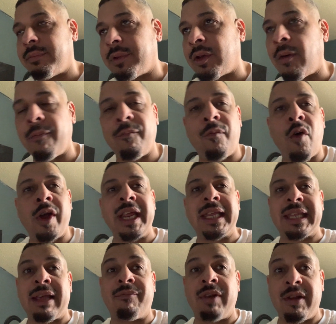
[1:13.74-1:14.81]
So
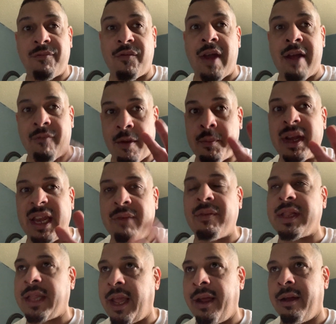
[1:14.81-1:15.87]
47-5. I'm gonna leave
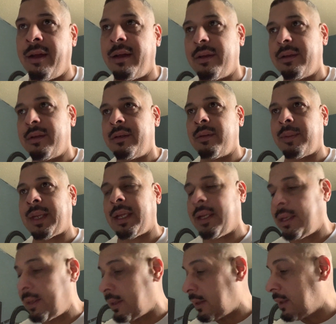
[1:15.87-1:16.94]
it there. You know
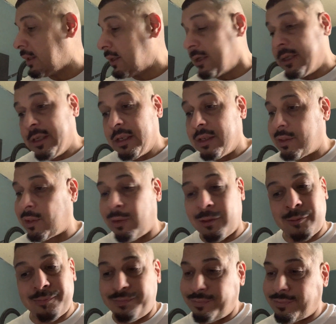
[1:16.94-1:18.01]
what
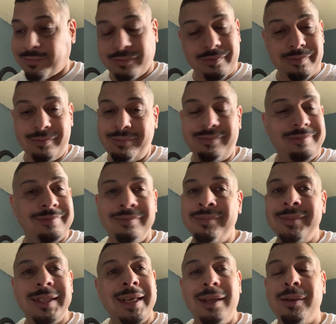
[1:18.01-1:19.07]
I'm
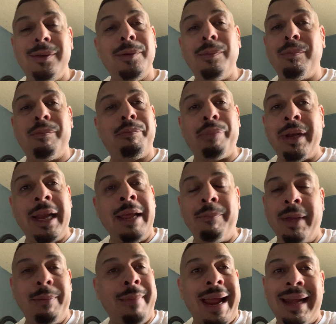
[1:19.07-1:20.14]
saying? So believe
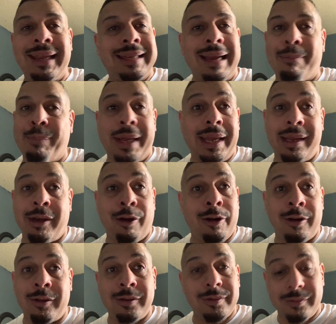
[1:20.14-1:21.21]
me, Manny's not beating
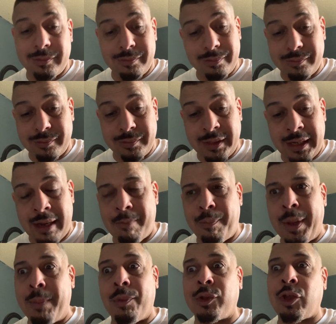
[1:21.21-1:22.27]
Errol. I mean,
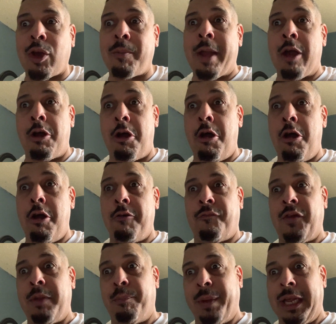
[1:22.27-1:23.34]
people talking about, oh, if
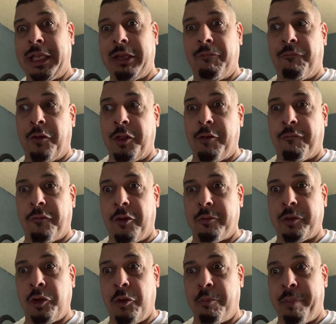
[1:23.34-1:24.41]
he beats him for the
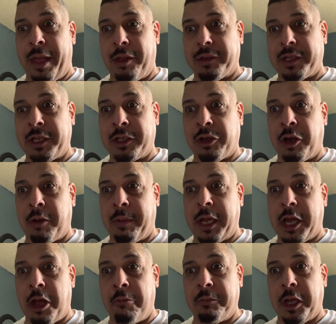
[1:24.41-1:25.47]
two belts, he's gonna
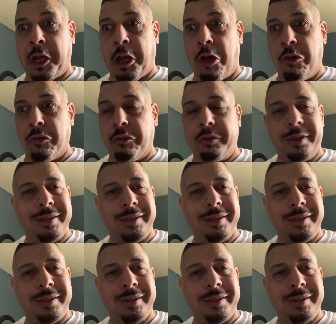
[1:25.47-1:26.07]
become the GOAT.